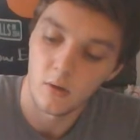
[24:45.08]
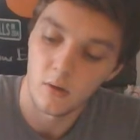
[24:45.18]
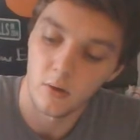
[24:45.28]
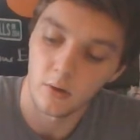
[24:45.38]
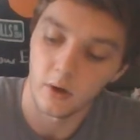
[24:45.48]

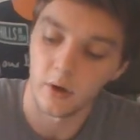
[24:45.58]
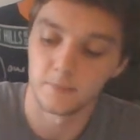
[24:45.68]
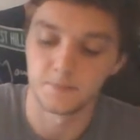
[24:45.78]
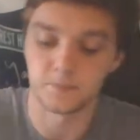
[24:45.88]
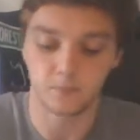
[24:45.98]
Okay,
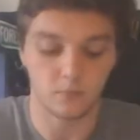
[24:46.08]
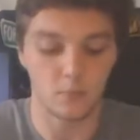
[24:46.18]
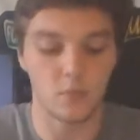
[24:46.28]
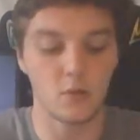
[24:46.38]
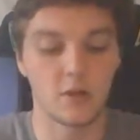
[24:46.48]

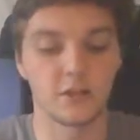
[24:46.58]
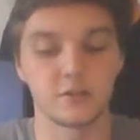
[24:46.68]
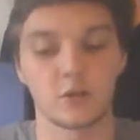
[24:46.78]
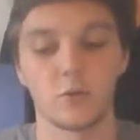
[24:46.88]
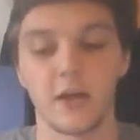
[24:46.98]
and
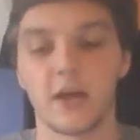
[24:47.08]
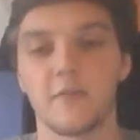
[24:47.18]
so we have